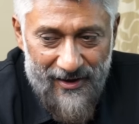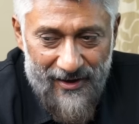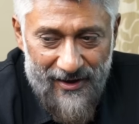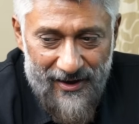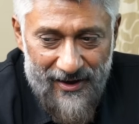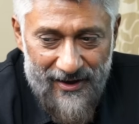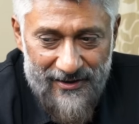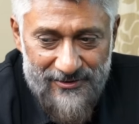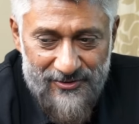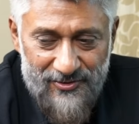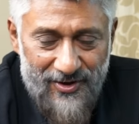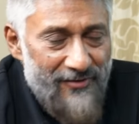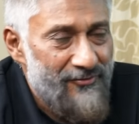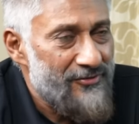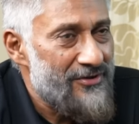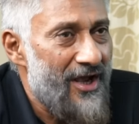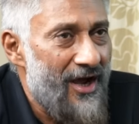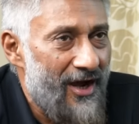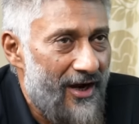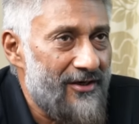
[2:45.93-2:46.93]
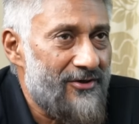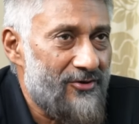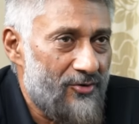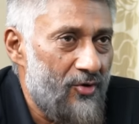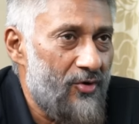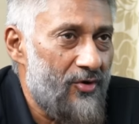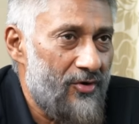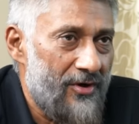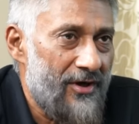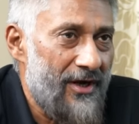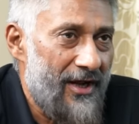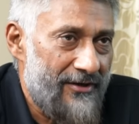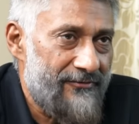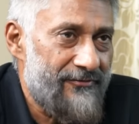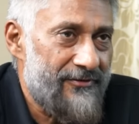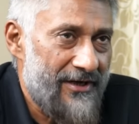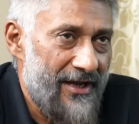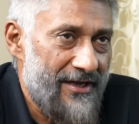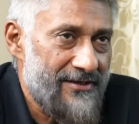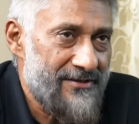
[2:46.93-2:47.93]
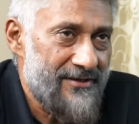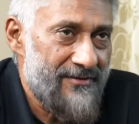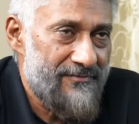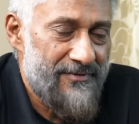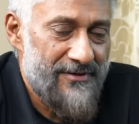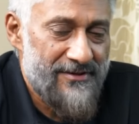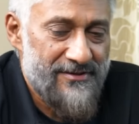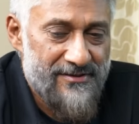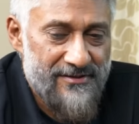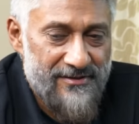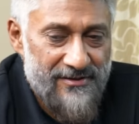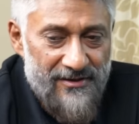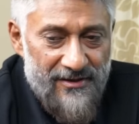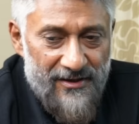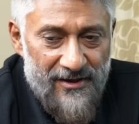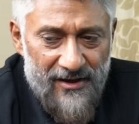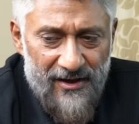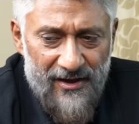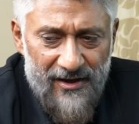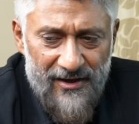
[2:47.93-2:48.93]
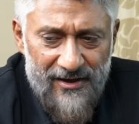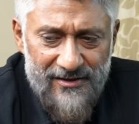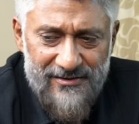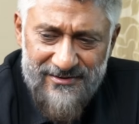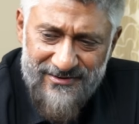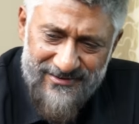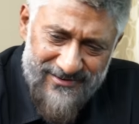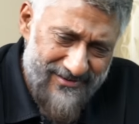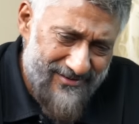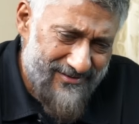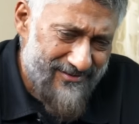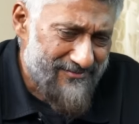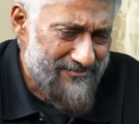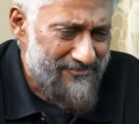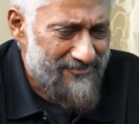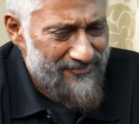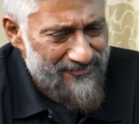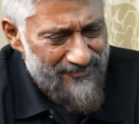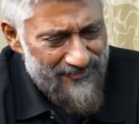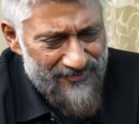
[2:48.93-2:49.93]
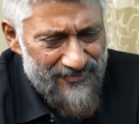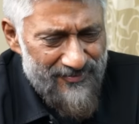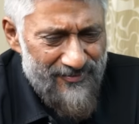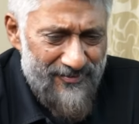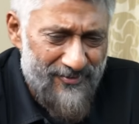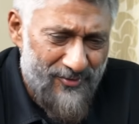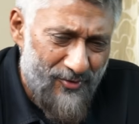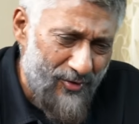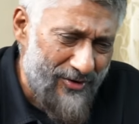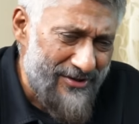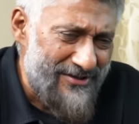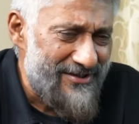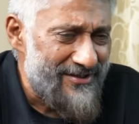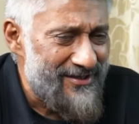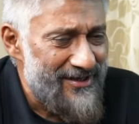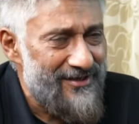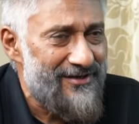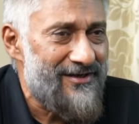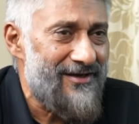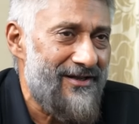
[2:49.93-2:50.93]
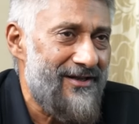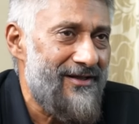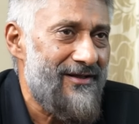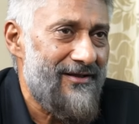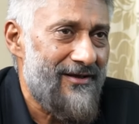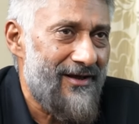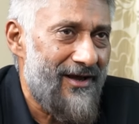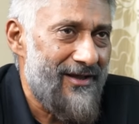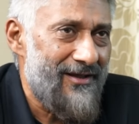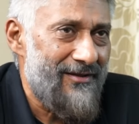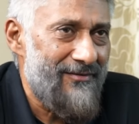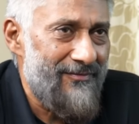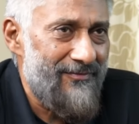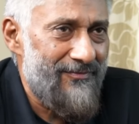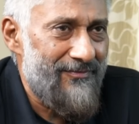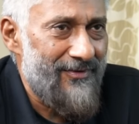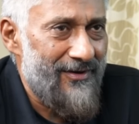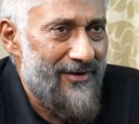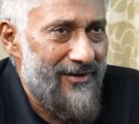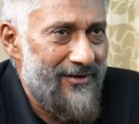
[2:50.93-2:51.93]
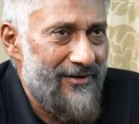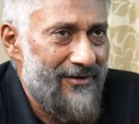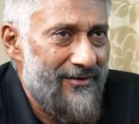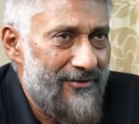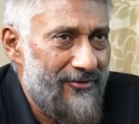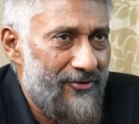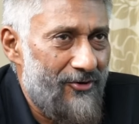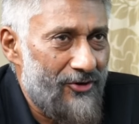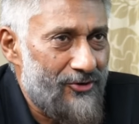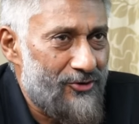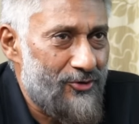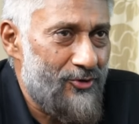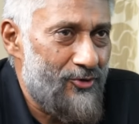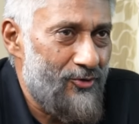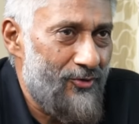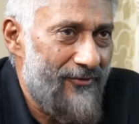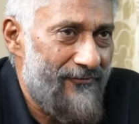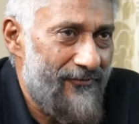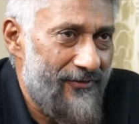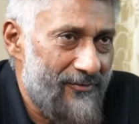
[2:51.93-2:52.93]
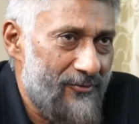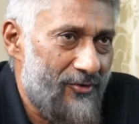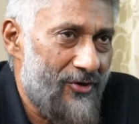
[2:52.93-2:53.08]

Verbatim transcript: And so I was a hardcore advertising person. It's coincidentally, I uh, got to do a film